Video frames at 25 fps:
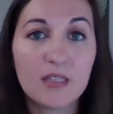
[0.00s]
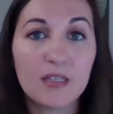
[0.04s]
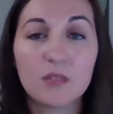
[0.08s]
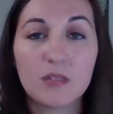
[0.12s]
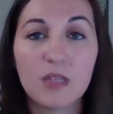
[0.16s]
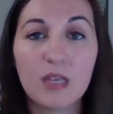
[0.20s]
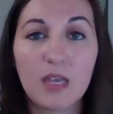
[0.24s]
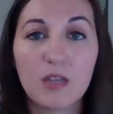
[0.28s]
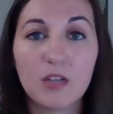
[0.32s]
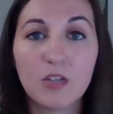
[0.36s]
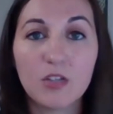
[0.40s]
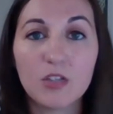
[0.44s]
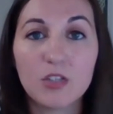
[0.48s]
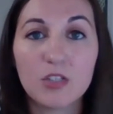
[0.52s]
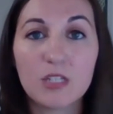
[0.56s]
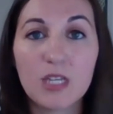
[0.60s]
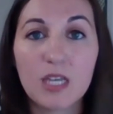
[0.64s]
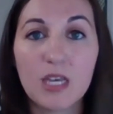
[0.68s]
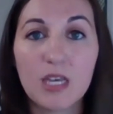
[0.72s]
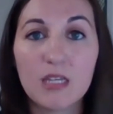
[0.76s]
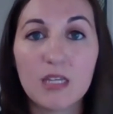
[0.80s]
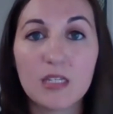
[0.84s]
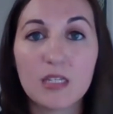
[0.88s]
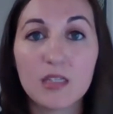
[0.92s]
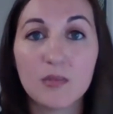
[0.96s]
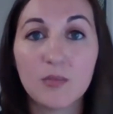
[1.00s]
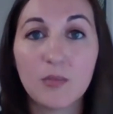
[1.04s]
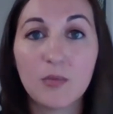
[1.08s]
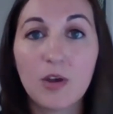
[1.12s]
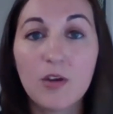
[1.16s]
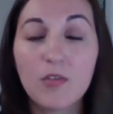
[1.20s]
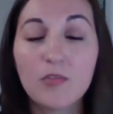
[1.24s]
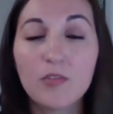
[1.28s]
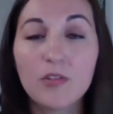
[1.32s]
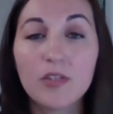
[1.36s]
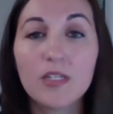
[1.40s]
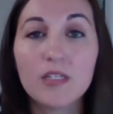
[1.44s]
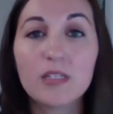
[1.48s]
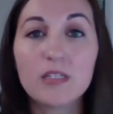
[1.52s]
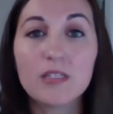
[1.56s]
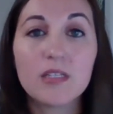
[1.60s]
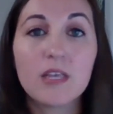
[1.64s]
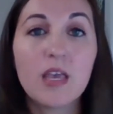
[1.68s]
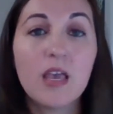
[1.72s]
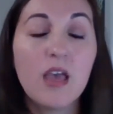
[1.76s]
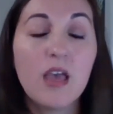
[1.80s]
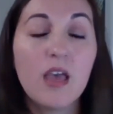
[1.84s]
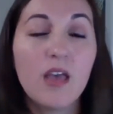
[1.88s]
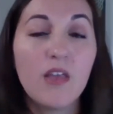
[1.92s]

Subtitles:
that they understand the prevalence,